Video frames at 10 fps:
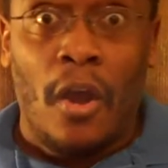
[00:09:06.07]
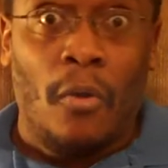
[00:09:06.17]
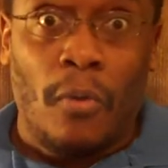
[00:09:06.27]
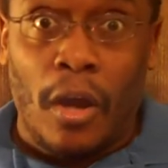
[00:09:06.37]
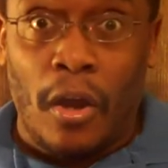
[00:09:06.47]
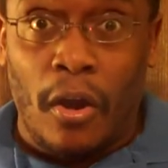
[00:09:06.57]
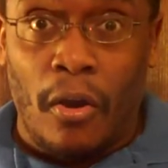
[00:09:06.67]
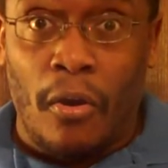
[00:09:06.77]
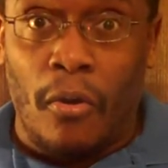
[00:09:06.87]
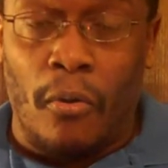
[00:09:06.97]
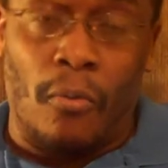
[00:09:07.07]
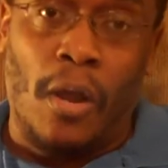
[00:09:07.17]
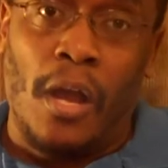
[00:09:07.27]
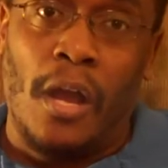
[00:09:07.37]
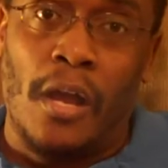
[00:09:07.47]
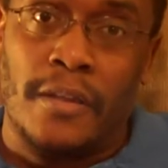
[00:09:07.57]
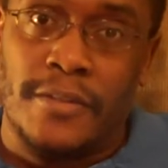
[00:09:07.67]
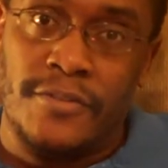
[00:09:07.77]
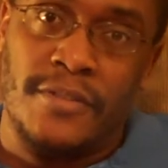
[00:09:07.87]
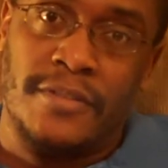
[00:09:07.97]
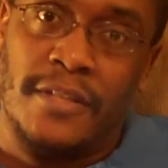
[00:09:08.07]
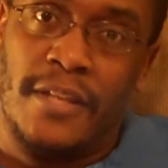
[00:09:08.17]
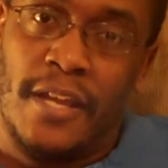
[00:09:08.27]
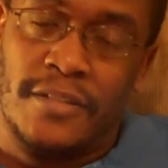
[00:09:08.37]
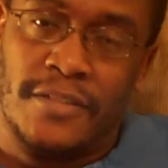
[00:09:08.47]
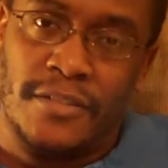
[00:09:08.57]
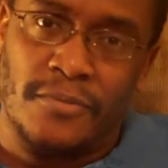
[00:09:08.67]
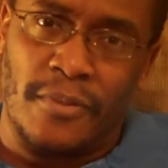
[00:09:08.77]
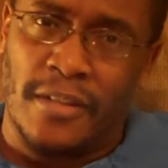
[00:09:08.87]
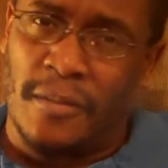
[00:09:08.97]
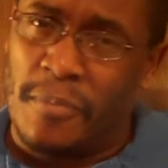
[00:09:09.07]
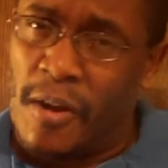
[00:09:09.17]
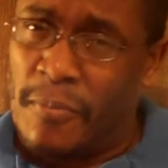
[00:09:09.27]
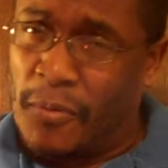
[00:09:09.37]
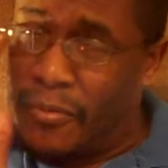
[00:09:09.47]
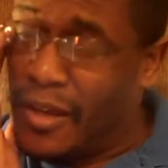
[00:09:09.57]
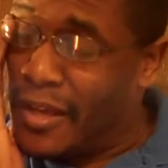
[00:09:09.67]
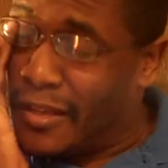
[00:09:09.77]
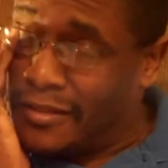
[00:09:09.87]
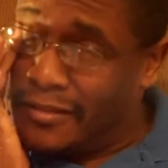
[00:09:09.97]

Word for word: Whoa, wow, did you see that? She's swinging a purple what?